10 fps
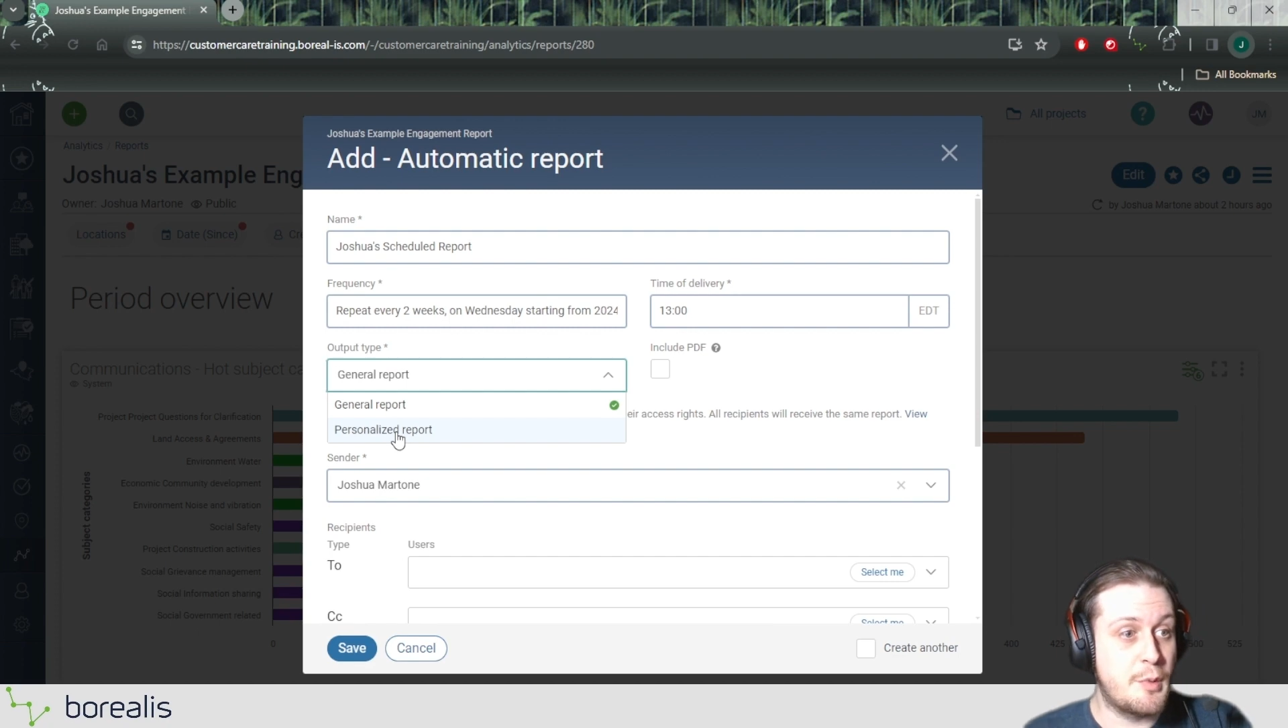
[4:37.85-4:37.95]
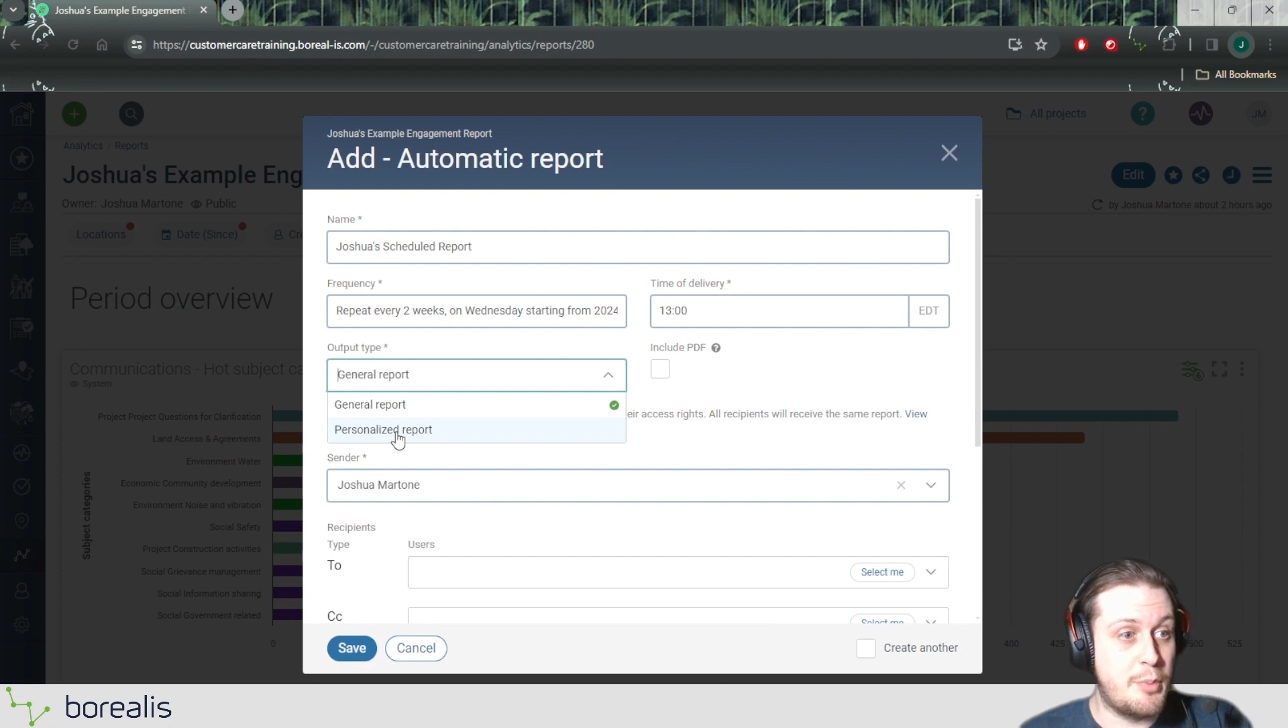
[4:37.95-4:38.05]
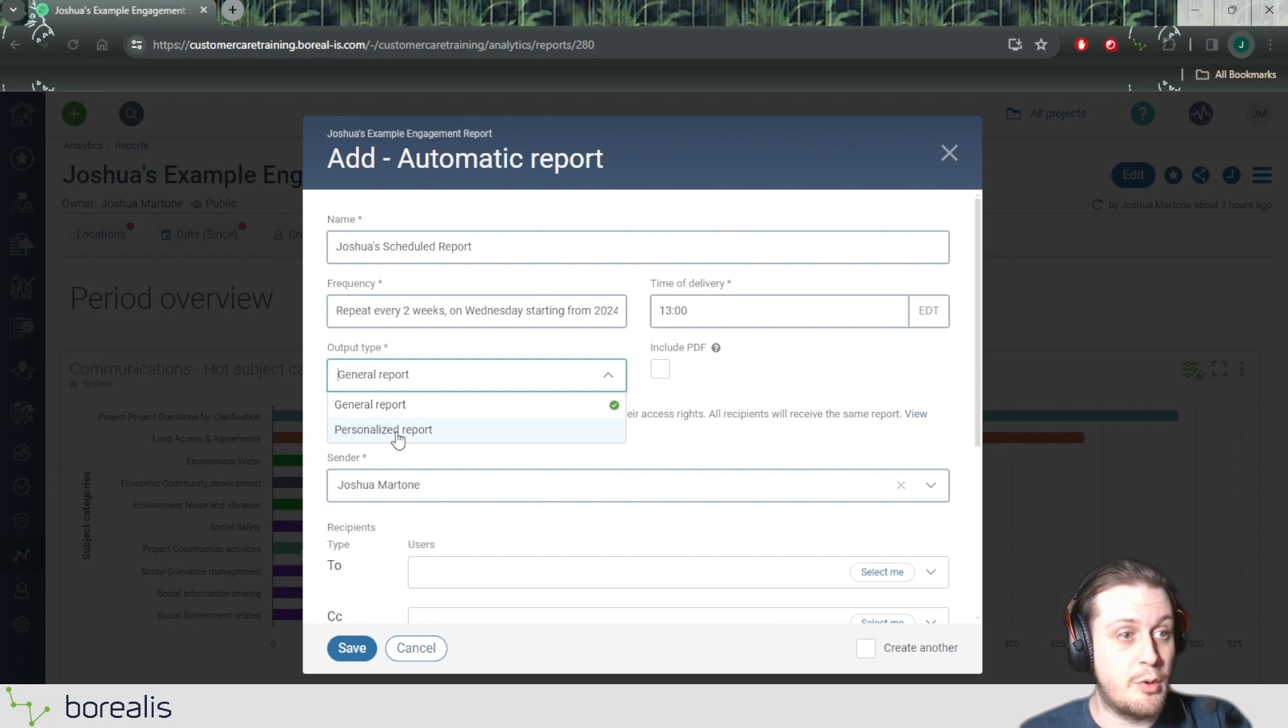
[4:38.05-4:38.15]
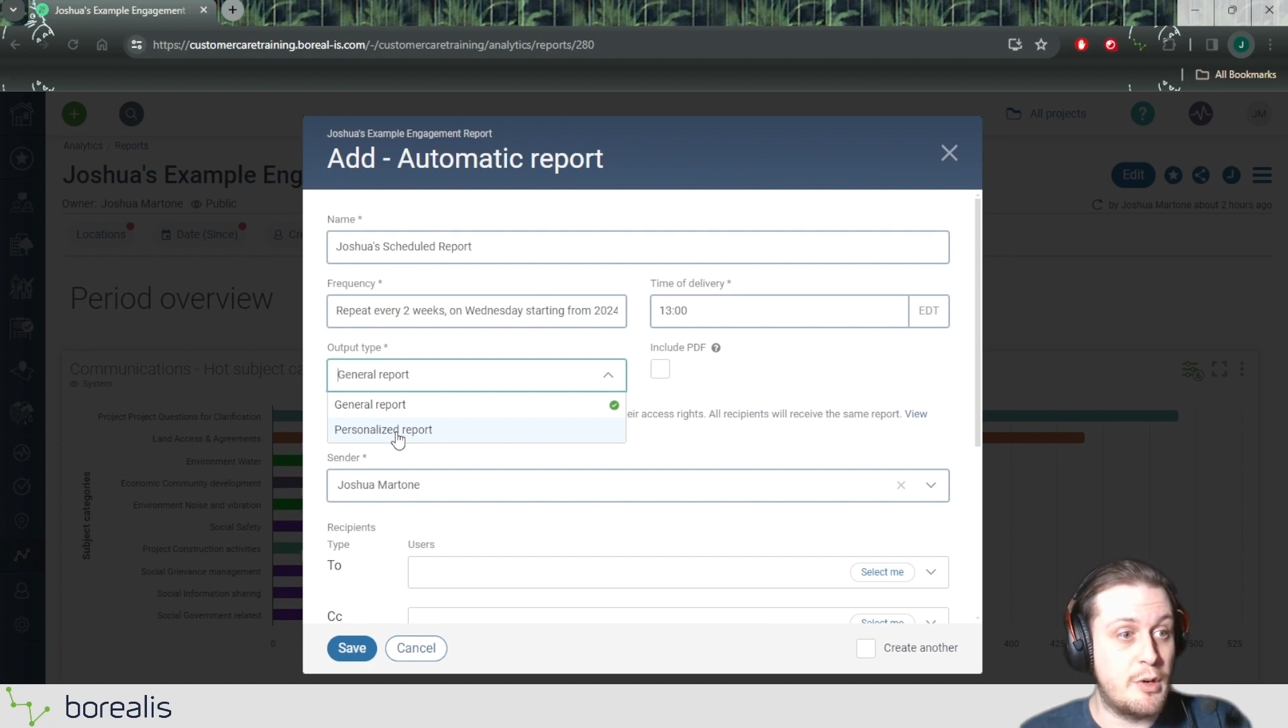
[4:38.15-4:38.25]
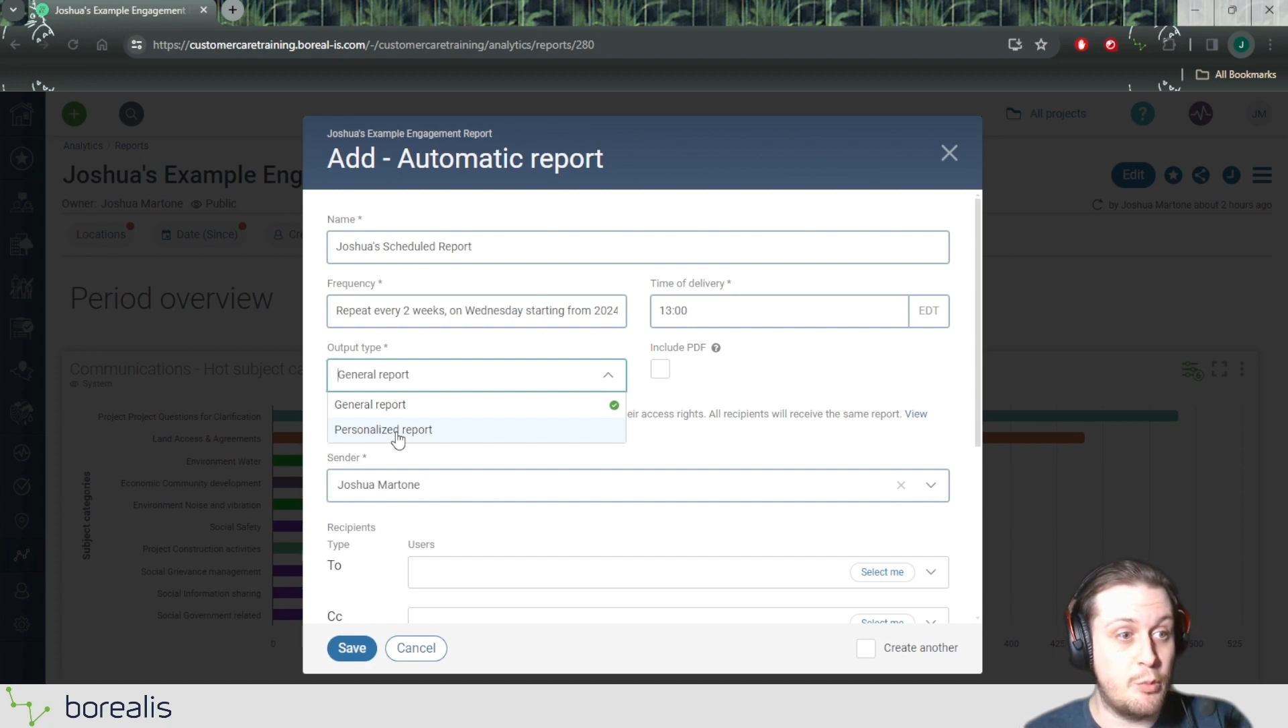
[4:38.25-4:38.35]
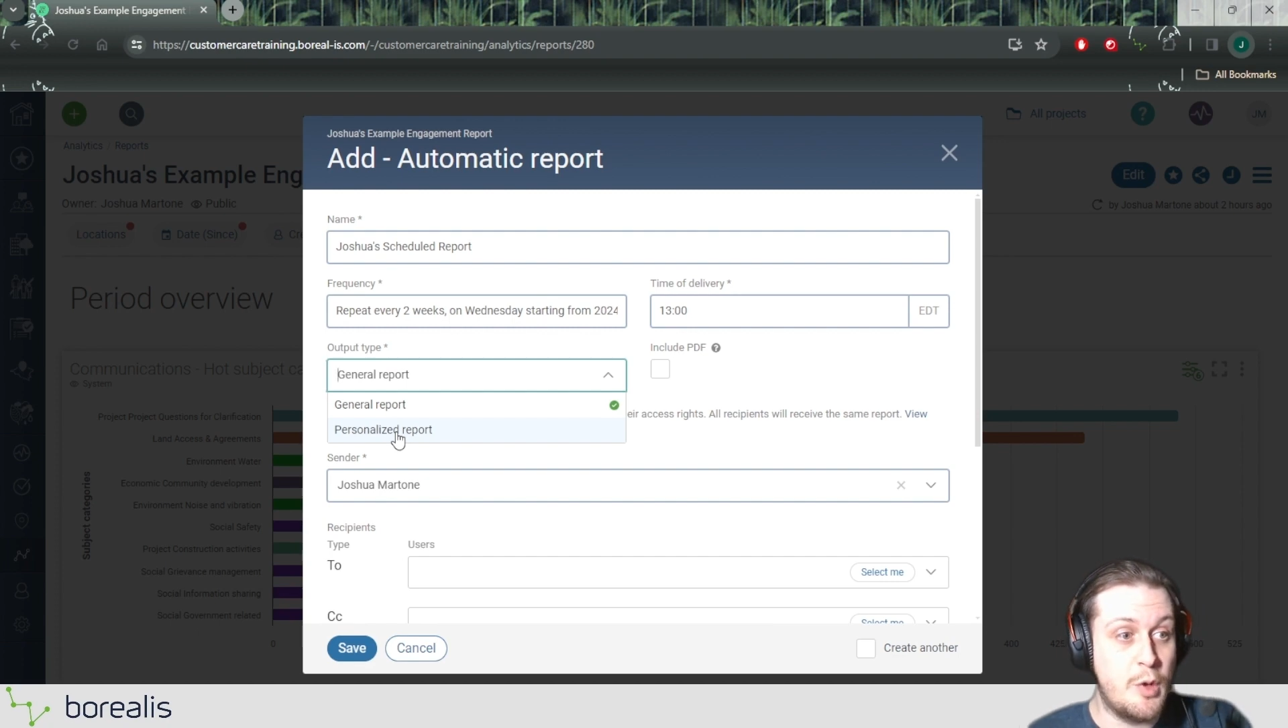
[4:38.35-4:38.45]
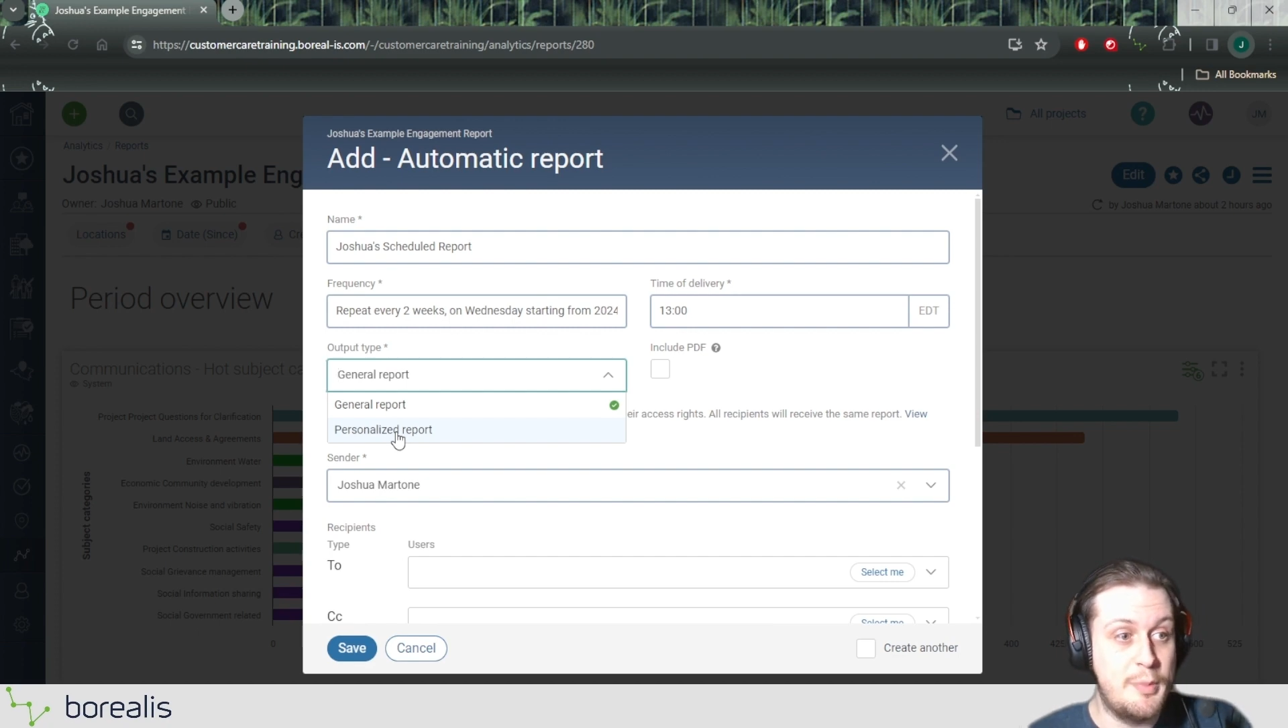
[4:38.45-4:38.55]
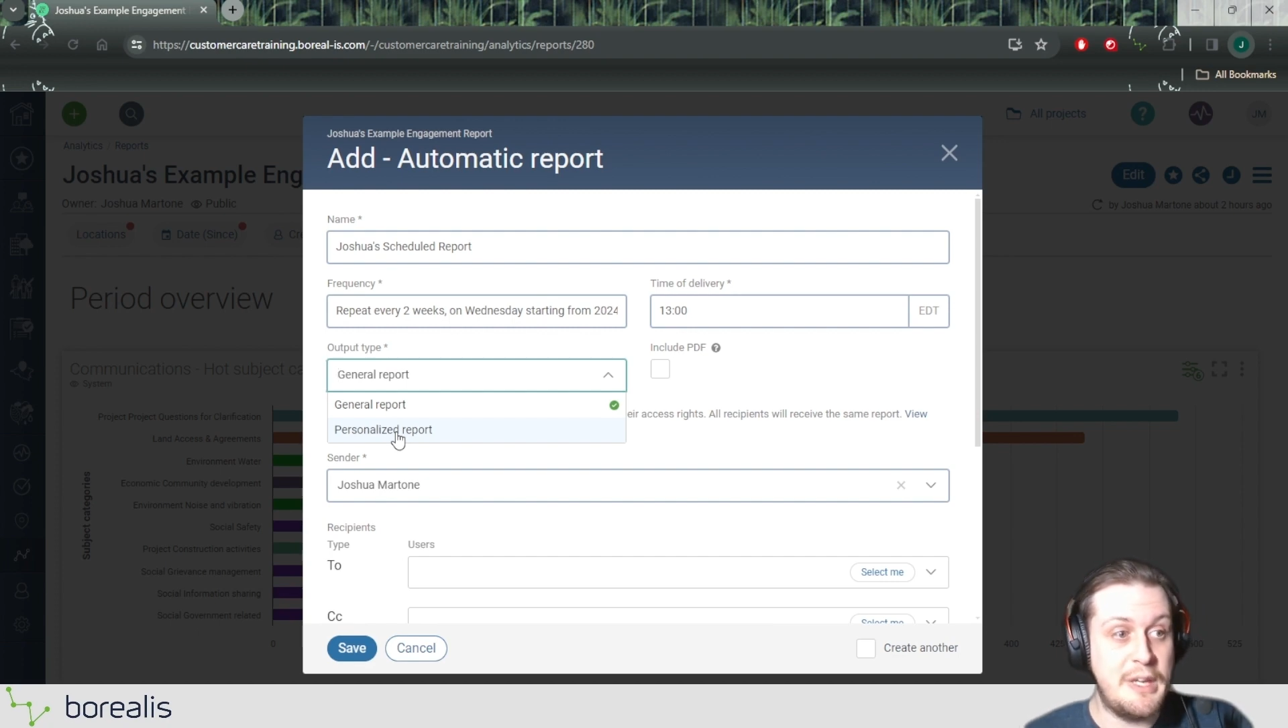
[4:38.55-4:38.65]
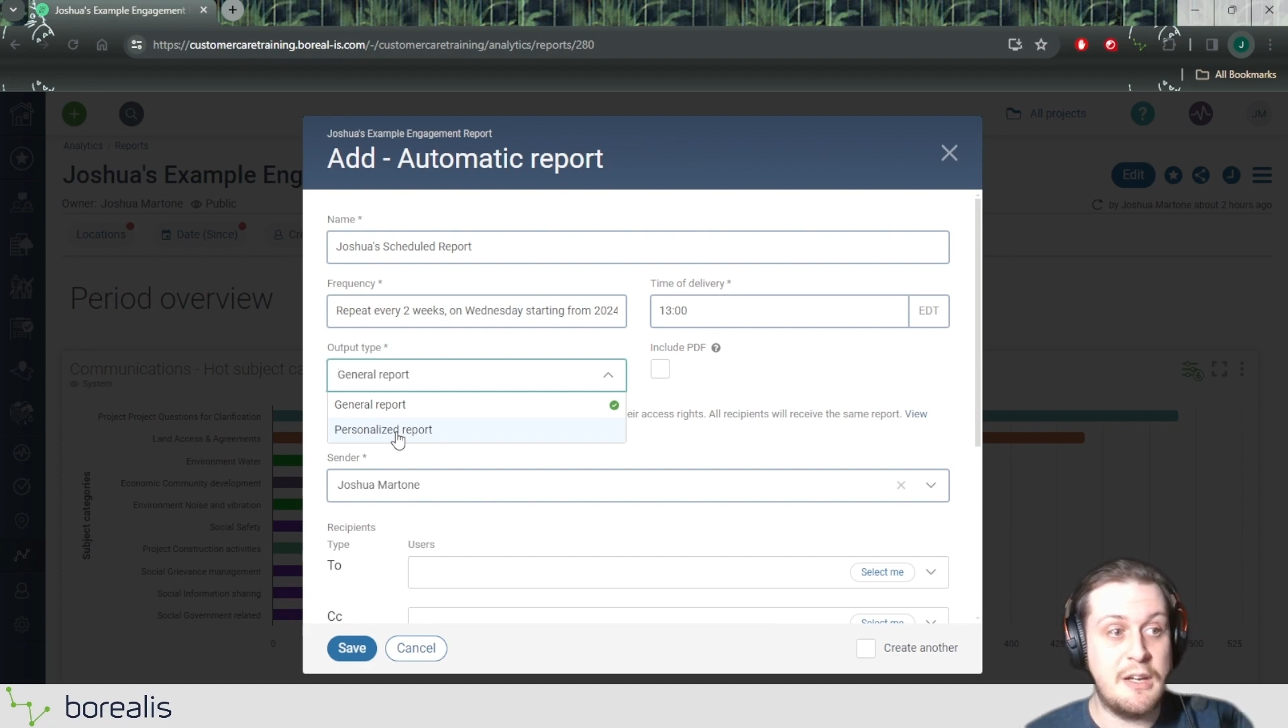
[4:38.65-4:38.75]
report will be